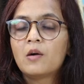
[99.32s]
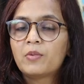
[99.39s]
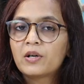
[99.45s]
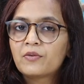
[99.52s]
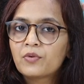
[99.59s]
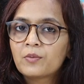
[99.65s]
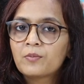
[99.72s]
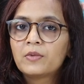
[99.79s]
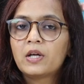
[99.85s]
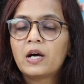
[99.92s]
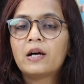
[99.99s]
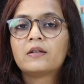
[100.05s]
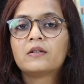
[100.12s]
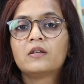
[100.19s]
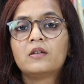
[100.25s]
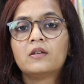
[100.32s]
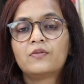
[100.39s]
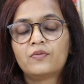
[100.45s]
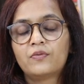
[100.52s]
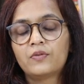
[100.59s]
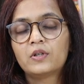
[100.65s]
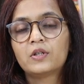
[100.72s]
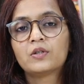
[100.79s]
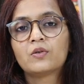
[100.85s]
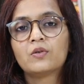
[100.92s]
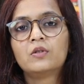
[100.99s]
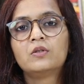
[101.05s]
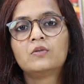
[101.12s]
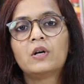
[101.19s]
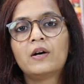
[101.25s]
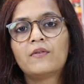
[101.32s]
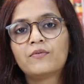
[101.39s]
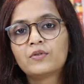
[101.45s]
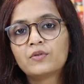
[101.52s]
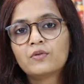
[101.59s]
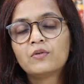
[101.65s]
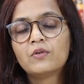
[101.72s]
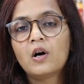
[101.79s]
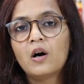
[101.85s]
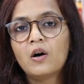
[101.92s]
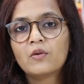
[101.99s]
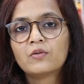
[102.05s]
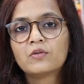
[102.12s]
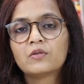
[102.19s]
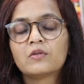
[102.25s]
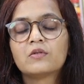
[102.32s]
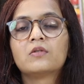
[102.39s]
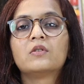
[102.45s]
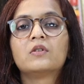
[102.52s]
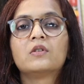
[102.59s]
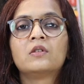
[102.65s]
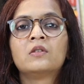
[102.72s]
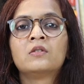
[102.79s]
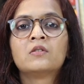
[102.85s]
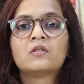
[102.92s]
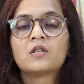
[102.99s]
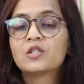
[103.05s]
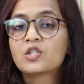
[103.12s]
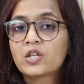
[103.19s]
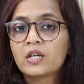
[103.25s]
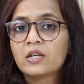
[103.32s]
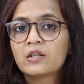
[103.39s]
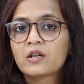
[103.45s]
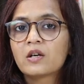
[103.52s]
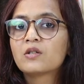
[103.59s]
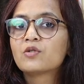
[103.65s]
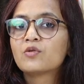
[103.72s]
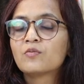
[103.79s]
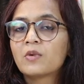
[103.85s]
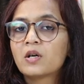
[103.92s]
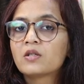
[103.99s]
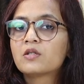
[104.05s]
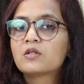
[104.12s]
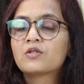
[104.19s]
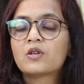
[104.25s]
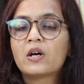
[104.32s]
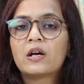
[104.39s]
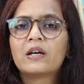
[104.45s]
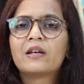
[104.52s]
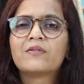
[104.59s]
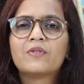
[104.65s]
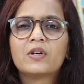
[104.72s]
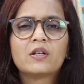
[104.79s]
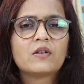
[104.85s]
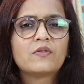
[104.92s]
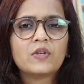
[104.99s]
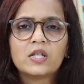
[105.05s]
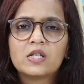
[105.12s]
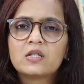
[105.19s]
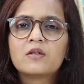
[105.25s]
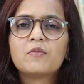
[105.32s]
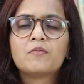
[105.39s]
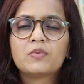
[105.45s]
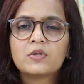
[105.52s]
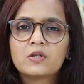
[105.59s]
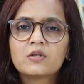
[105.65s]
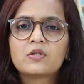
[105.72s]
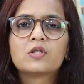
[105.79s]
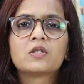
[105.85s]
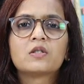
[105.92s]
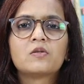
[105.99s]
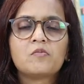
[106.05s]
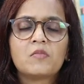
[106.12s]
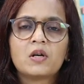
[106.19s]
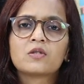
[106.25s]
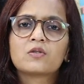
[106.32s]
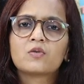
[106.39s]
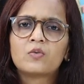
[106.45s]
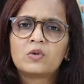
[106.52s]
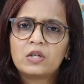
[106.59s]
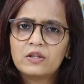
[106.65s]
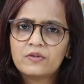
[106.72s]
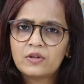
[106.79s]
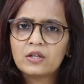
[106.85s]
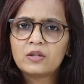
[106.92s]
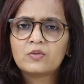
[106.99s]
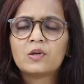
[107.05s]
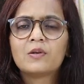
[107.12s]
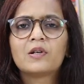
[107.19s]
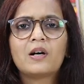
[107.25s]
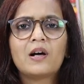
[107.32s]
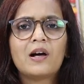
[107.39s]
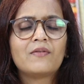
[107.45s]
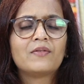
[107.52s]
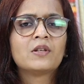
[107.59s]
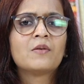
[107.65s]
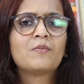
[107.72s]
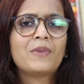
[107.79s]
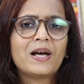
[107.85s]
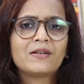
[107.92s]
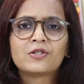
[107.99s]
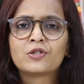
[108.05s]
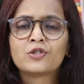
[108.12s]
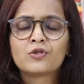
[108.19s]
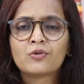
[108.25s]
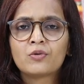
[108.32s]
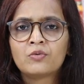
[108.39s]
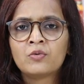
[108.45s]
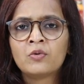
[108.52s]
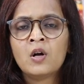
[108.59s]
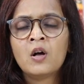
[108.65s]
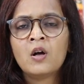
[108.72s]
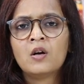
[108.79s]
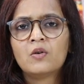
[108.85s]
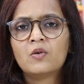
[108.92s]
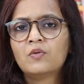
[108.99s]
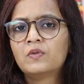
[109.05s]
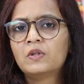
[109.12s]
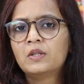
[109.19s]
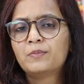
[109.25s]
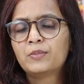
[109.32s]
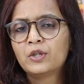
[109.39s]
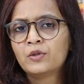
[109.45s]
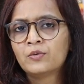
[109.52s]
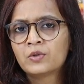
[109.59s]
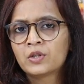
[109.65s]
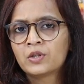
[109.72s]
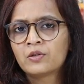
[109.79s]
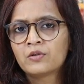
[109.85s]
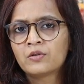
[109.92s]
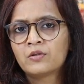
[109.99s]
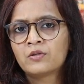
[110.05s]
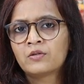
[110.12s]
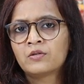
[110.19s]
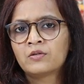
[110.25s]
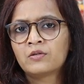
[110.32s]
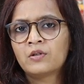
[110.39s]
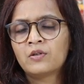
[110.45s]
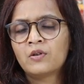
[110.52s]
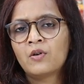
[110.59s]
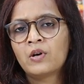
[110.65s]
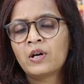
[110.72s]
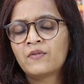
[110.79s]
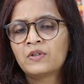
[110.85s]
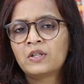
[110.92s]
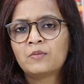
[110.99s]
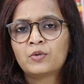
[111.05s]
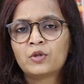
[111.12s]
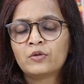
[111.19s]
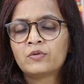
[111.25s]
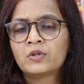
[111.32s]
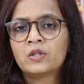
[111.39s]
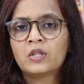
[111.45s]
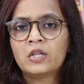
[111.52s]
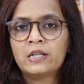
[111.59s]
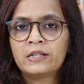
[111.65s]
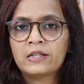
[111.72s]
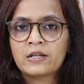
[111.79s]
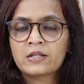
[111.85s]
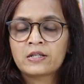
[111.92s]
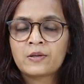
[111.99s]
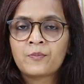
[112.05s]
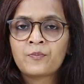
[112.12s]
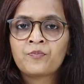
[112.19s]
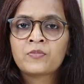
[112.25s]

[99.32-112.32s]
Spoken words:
Apart from that, if at all you have to go out in such areas, you must try and wear a very simple surgical mask only while you are having a passage through overly polluted or heavily polluted areas.